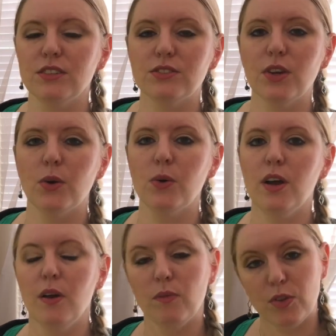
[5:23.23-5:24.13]
So
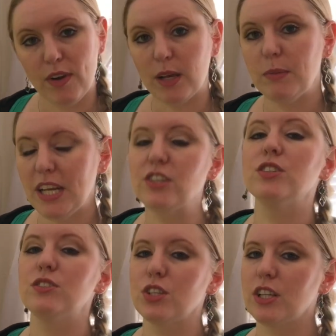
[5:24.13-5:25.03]
the
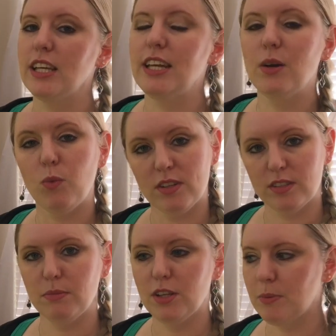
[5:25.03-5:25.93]
recommendation is to clean it once
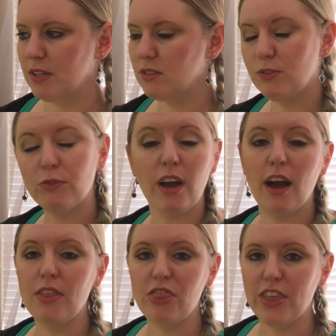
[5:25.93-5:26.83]
a month, because if you've
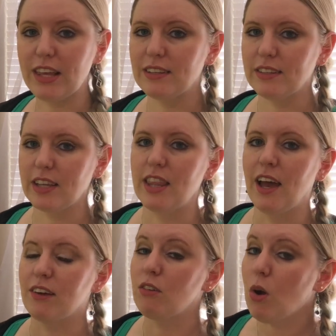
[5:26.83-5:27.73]
got things like
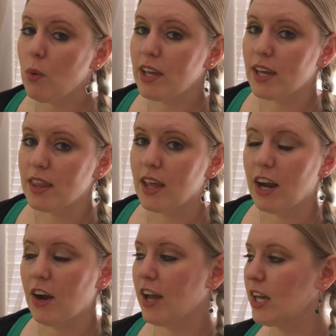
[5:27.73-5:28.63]
that growing in
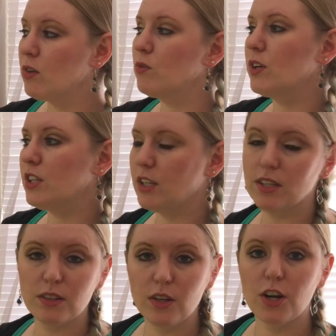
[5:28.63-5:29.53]
there, it can
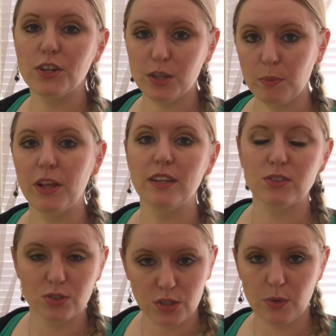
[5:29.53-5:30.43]
really hurt the plants
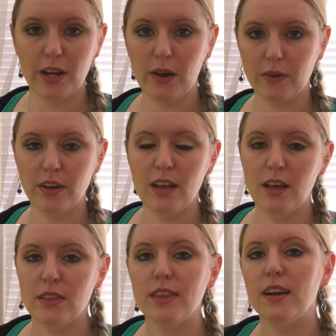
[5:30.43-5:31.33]
or slow down
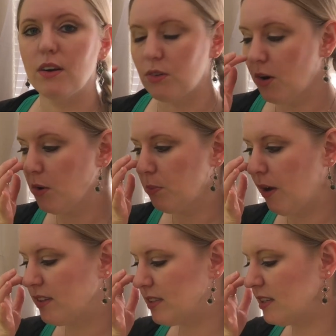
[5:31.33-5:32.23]
their growth
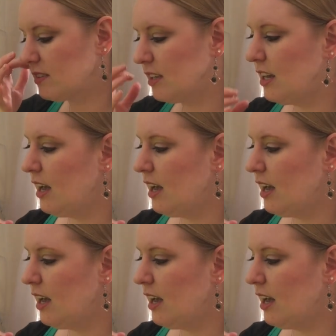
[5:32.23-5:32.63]
process.